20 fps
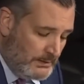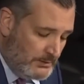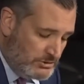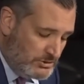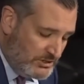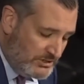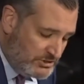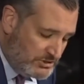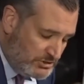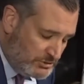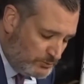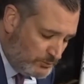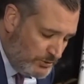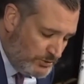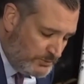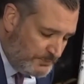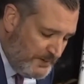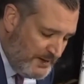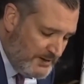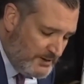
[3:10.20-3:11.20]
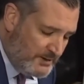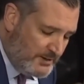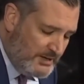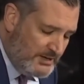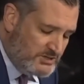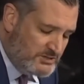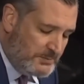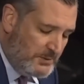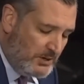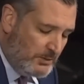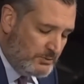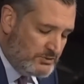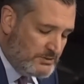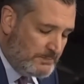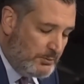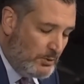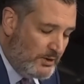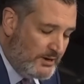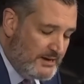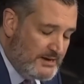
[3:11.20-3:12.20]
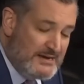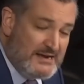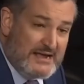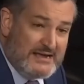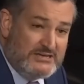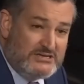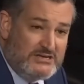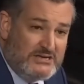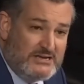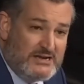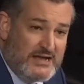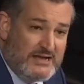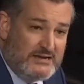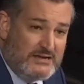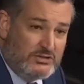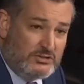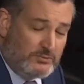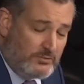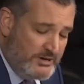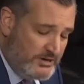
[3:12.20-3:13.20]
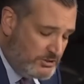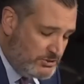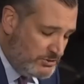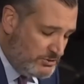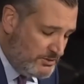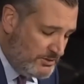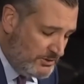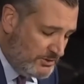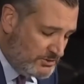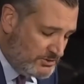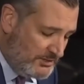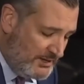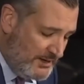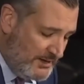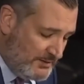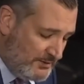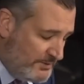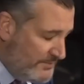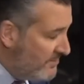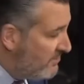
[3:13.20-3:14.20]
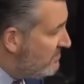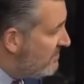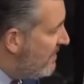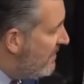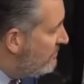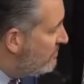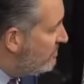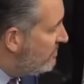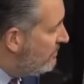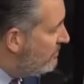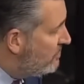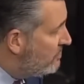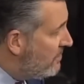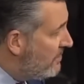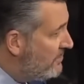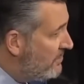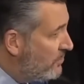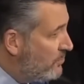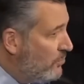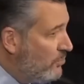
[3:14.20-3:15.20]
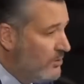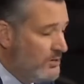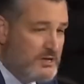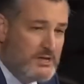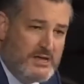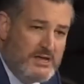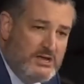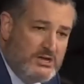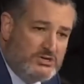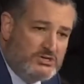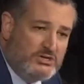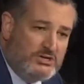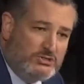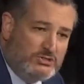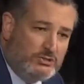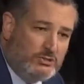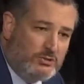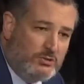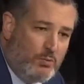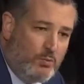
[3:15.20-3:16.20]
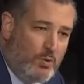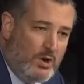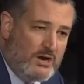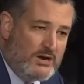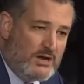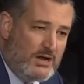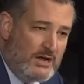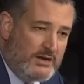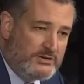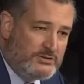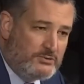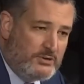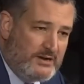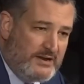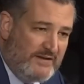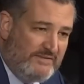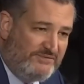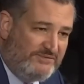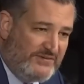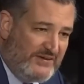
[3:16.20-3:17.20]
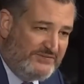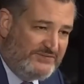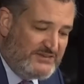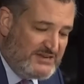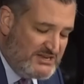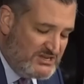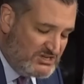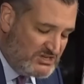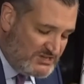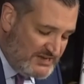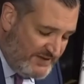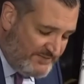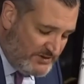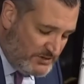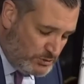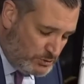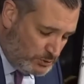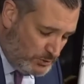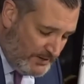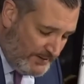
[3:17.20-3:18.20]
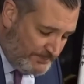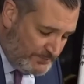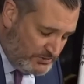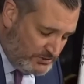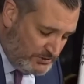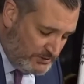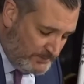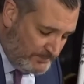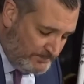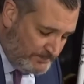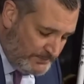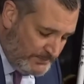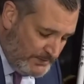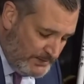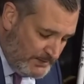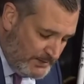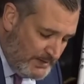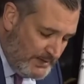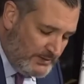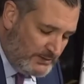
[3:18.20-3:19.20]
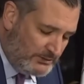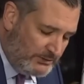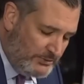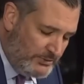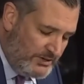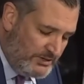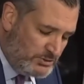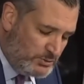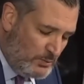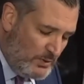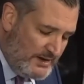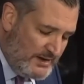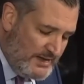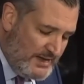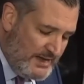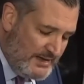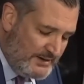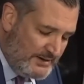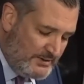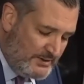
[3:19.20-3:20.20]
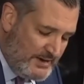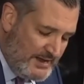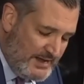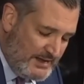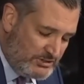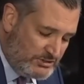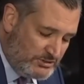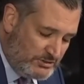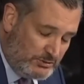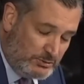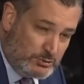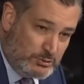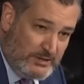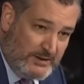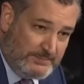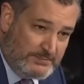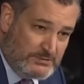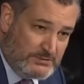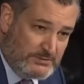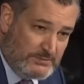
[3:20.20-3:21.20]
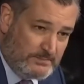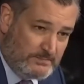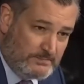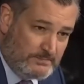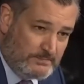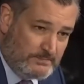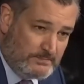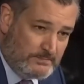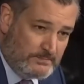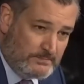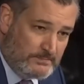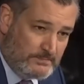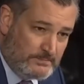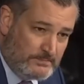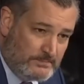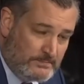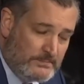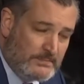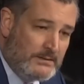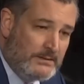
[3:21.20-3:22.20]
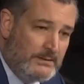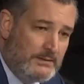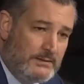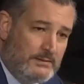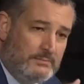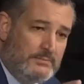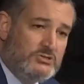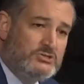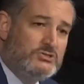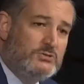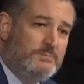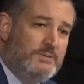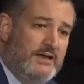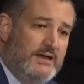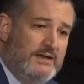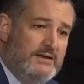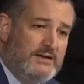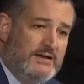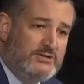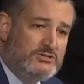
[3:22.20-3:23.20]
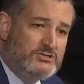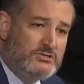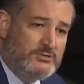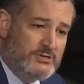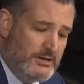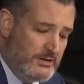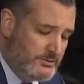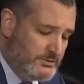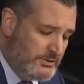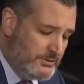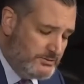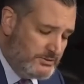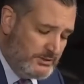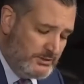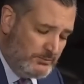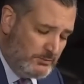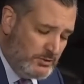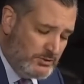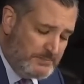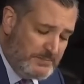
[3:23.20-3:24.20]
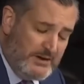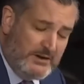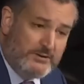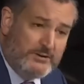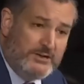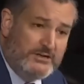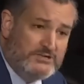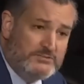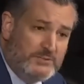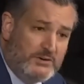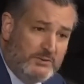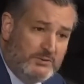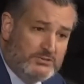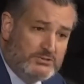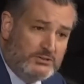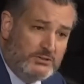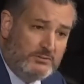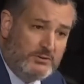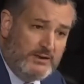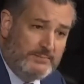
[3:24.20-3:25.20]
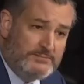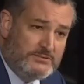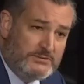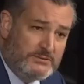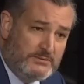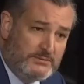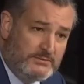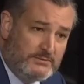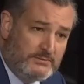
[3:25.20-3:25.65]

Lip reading: Justice Ruth Bader Ginsburg was appointed in 1993, 2 years later. In the time she was on the court, she took 157 trips, including 28 international trips. Mr. Payne, yes or no, do you think Ruth Bader Ginsburg was corrupt?